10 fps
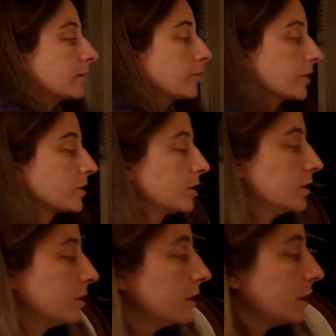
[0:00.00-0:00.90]

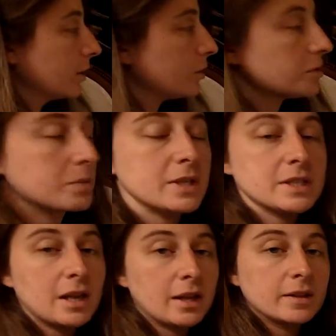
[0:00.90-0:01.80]
friction. Of course, we
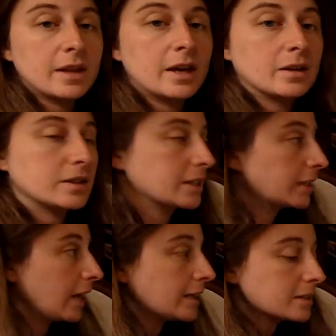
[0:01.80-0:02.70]
said that to
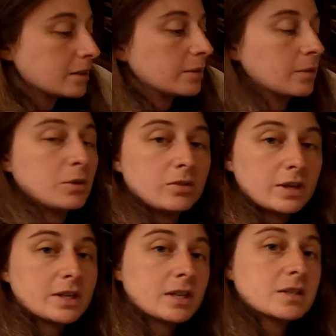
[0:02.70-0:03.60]
get something
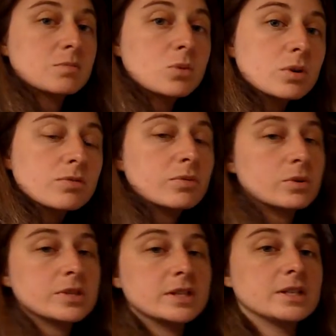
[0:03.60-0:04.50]
moving takes more
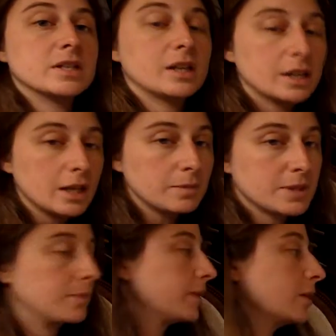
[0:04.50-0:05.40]
force than to keep
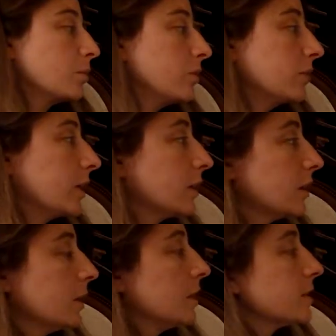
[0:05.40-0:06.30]
something moving.
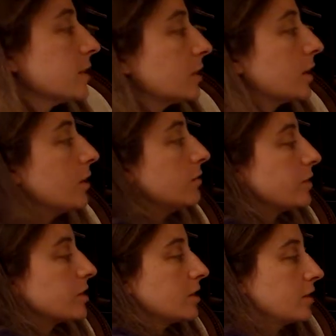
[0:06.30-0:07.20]
So the
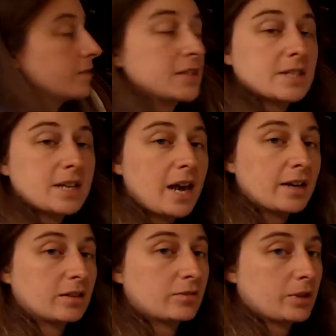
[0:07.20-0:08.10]
coefficient of
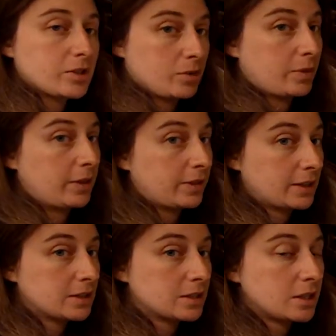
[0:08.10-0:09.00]
static friction, when the thing
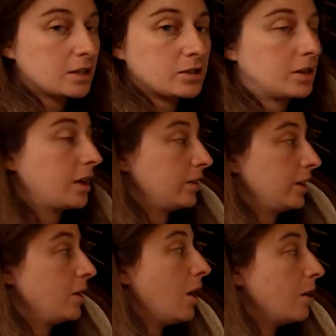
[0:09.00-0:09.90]
is stationary,
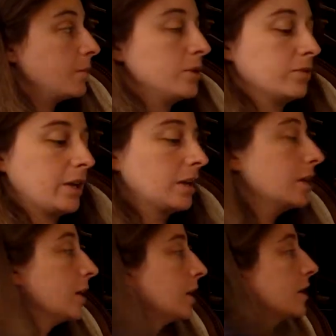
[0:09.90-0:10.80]
not moving,
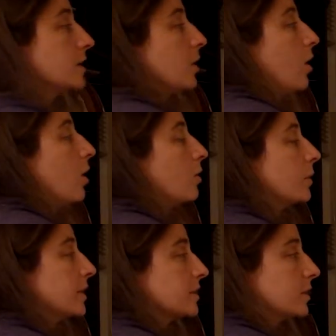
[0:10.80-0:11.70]
is
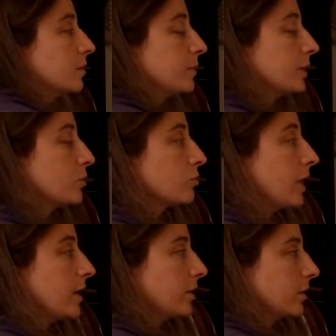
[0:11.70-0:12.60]
always going to be
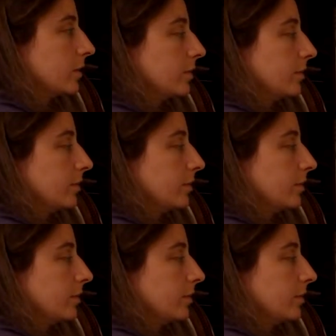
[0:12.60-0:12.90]
greater.